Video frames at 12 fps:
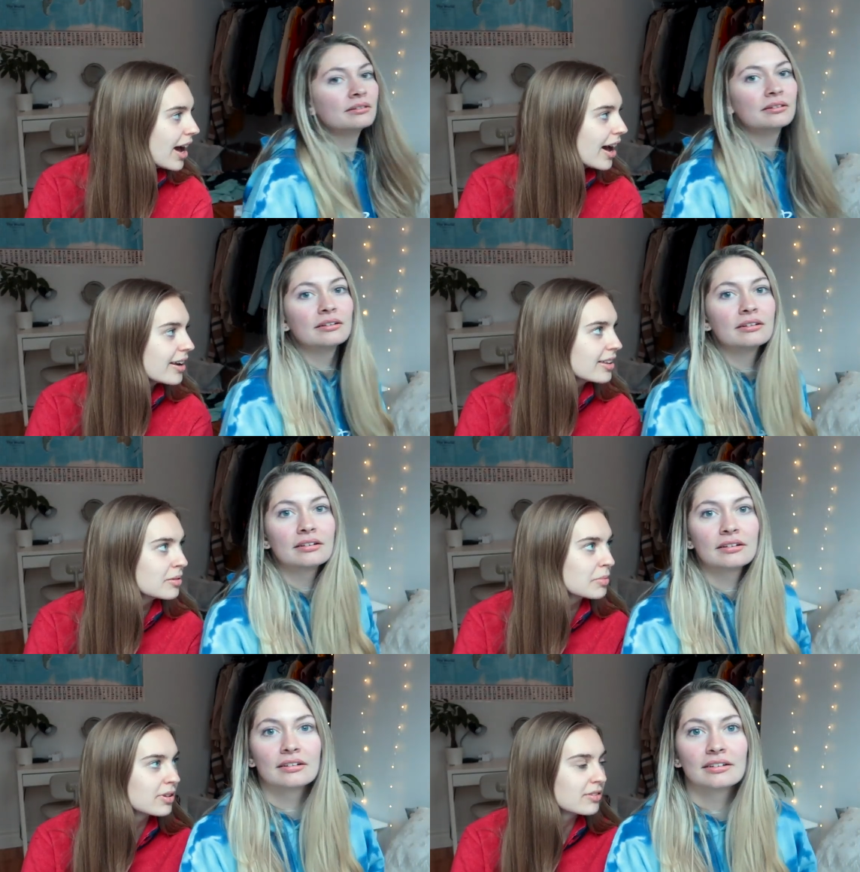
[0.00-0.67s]
Speaker 1: ad in
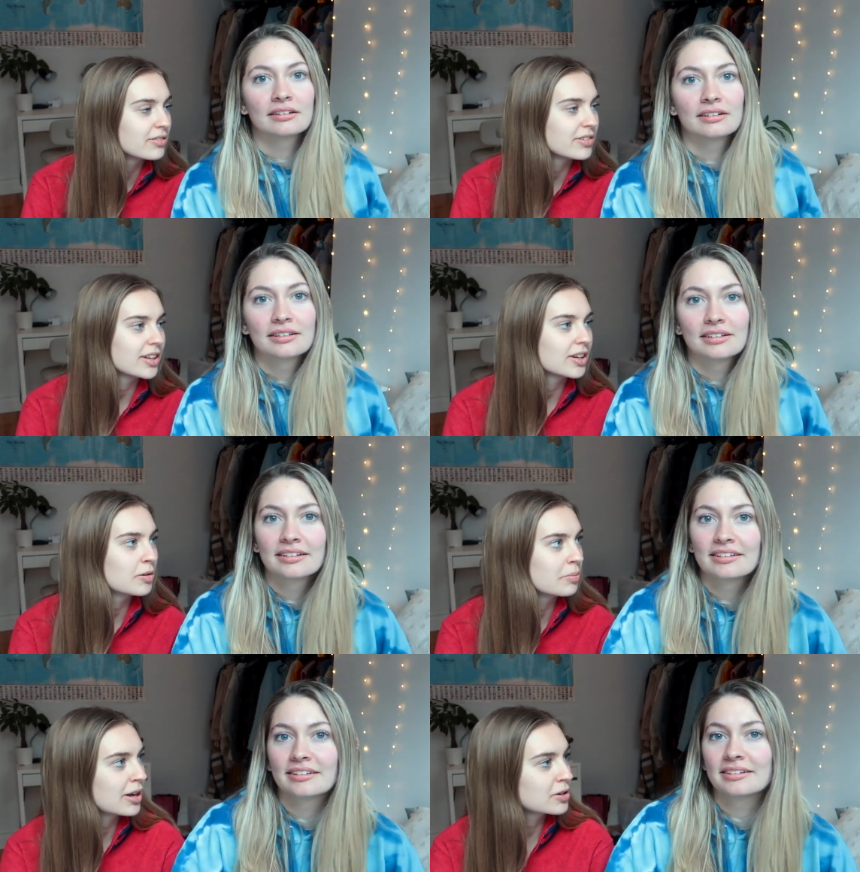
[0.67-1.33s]
the middle of the
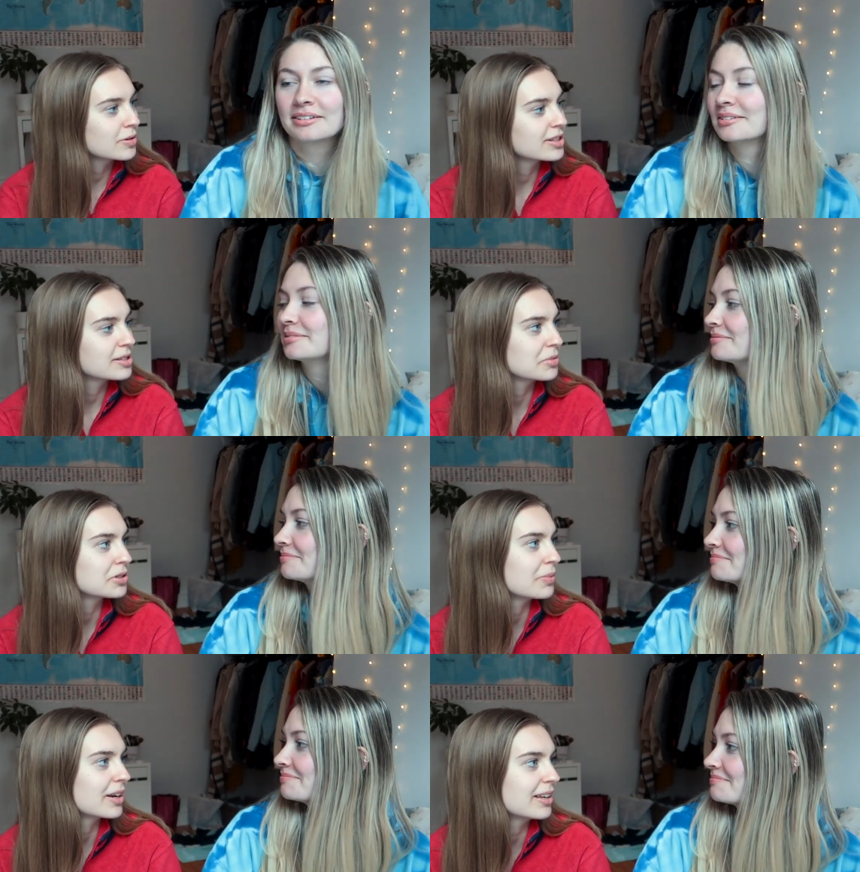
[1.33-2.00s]
video and make twice as
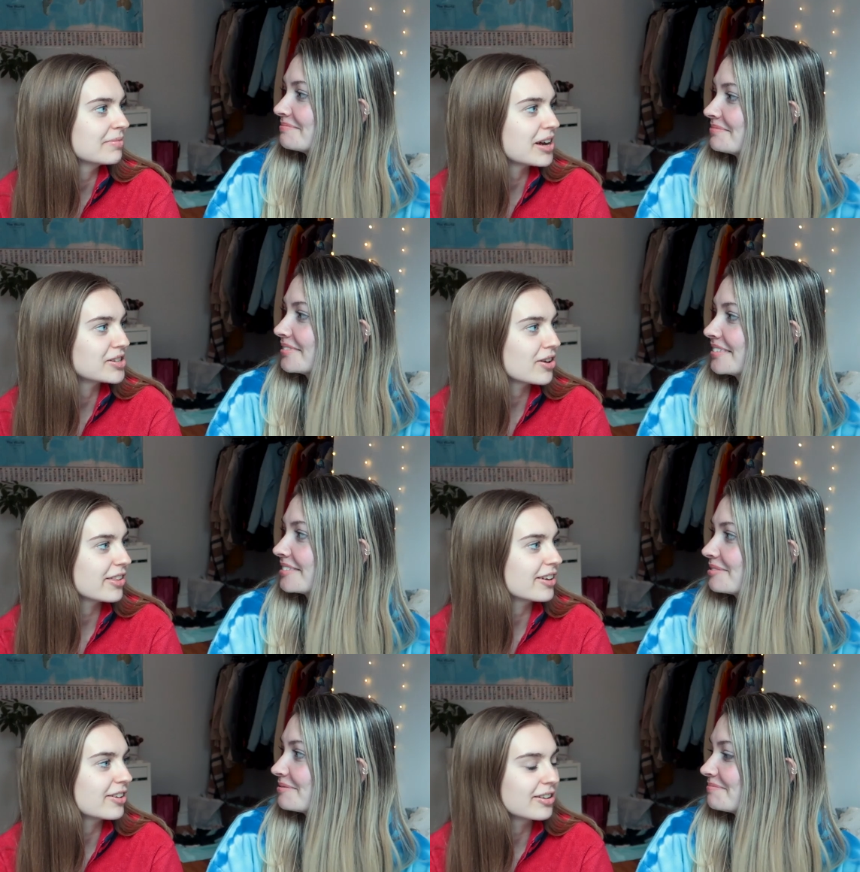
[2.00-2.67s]
much money. I saw
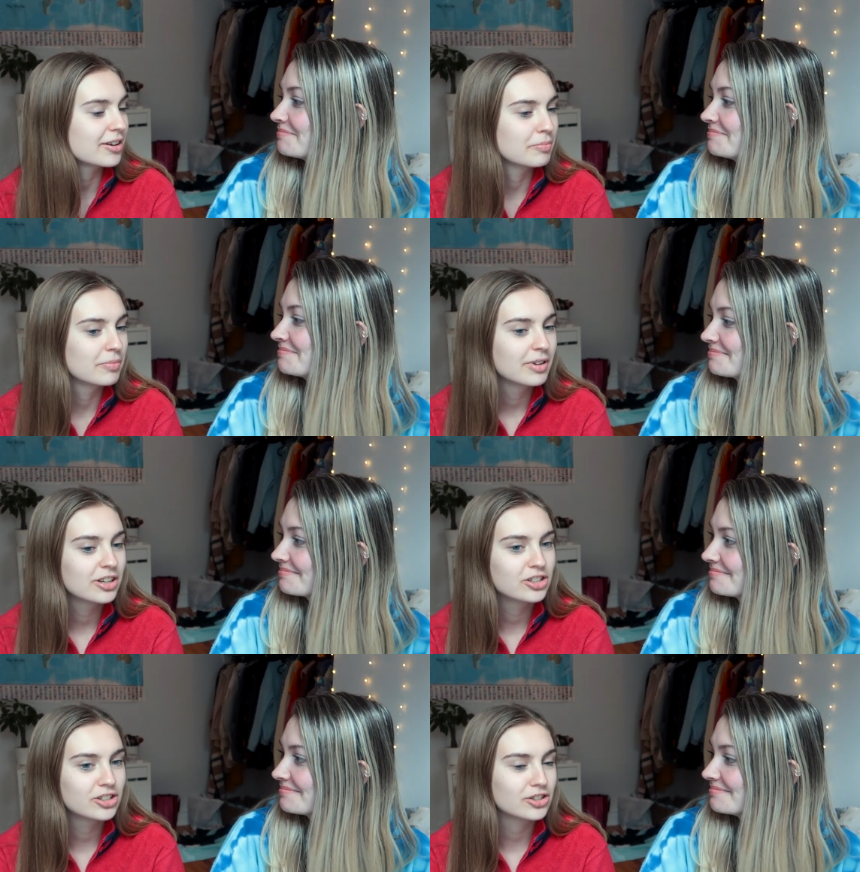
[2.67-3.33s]
that on um,
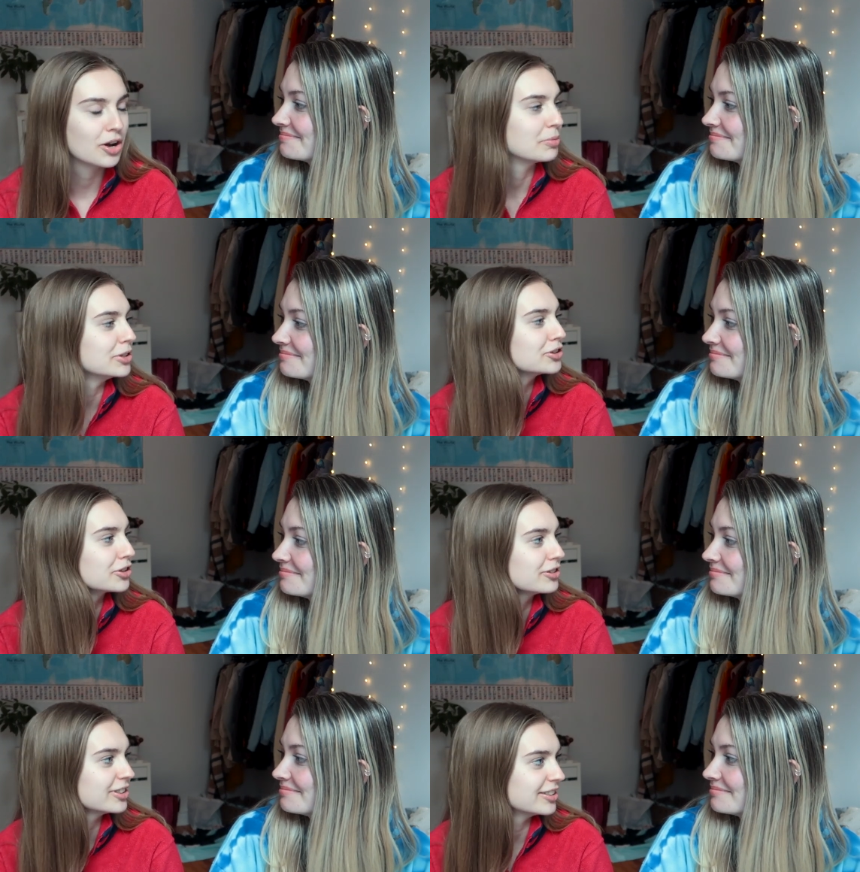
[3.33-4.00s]
Shelby
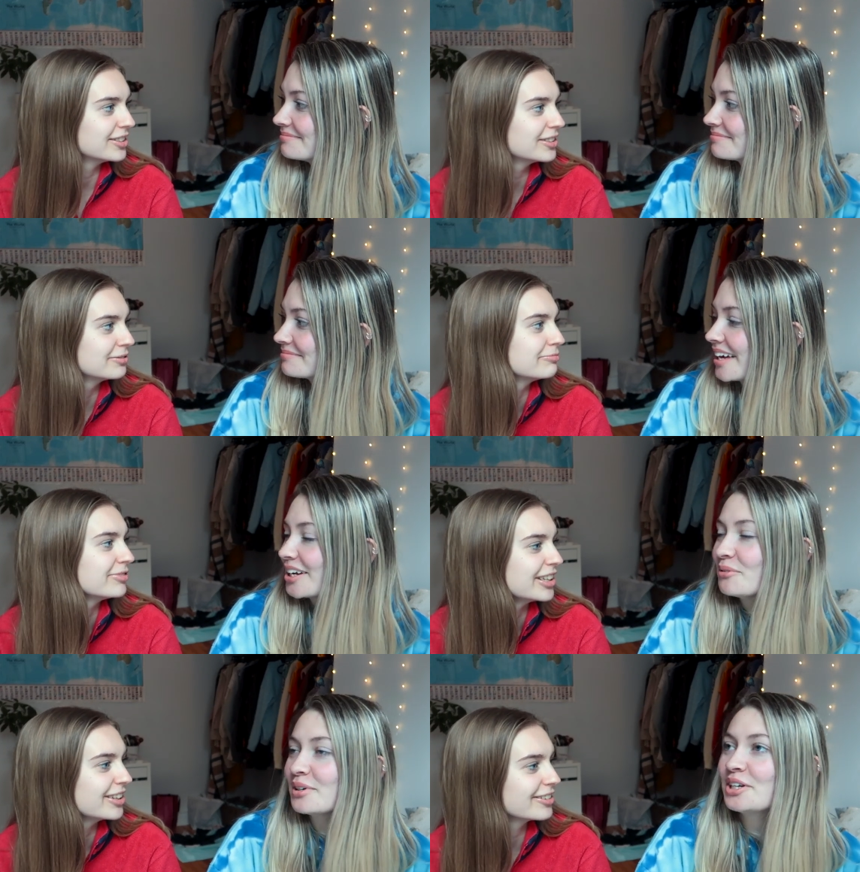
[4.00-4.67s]
Church's I
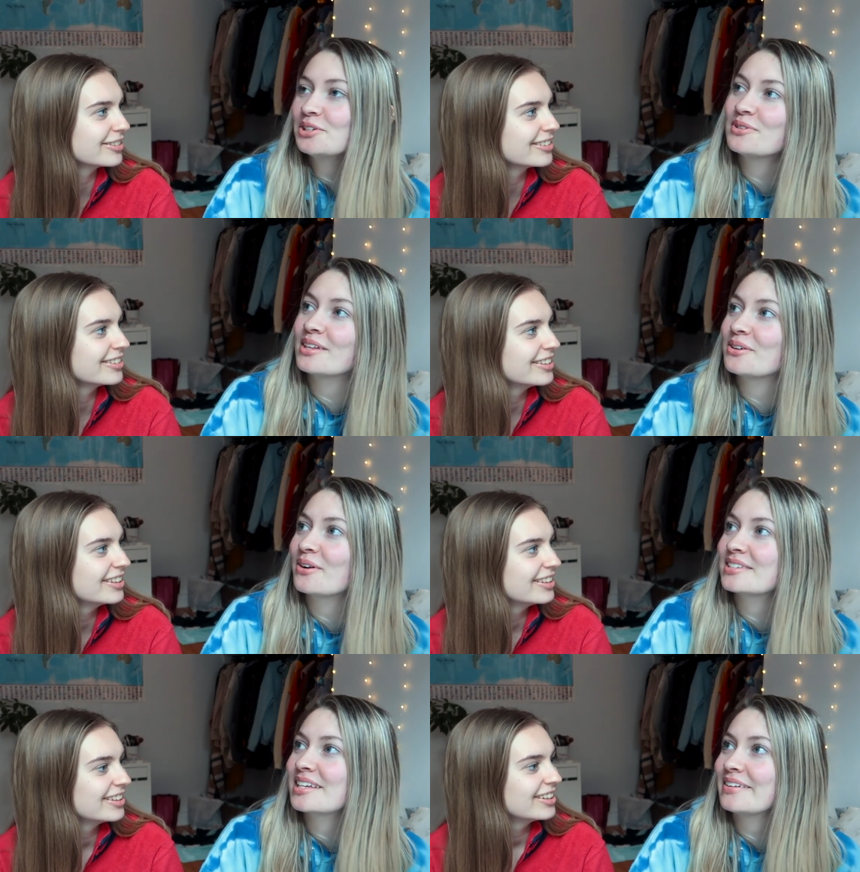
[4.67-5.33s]
don't want to
Speaker 2: do that though
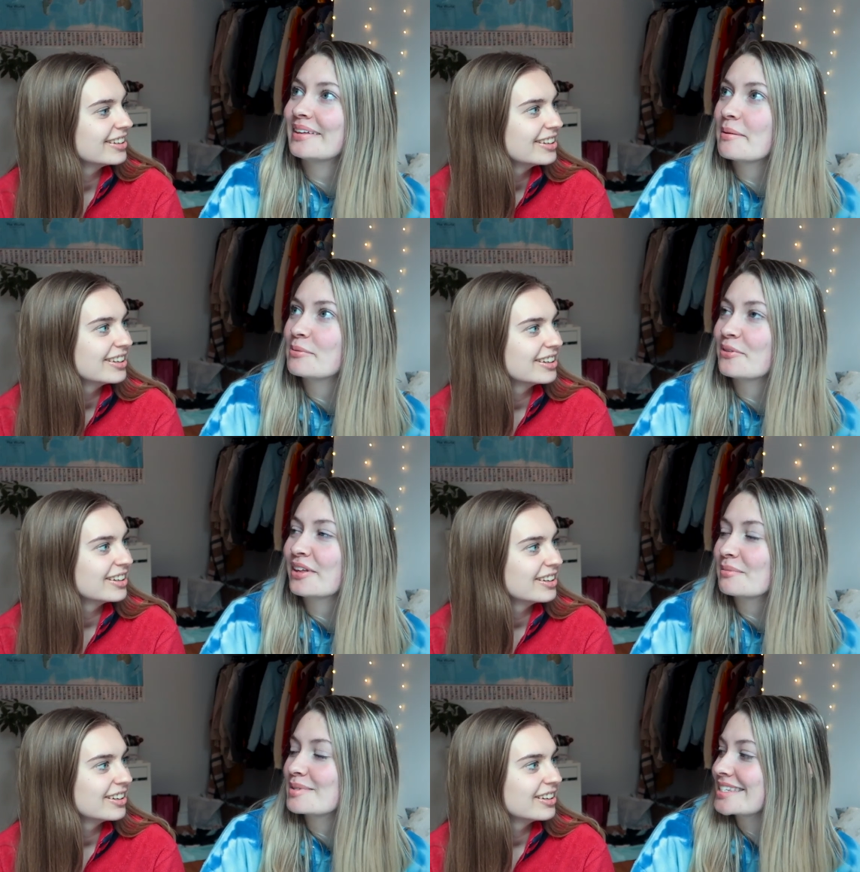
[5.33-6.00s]
because I know people
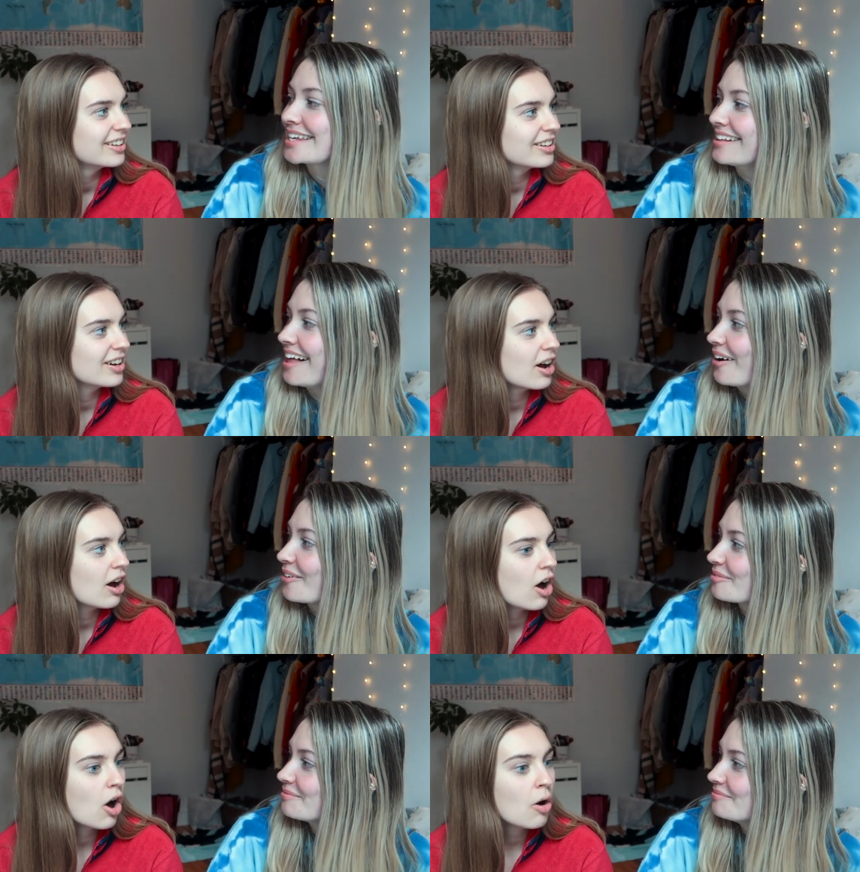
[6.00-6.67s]
think I'm a sellout.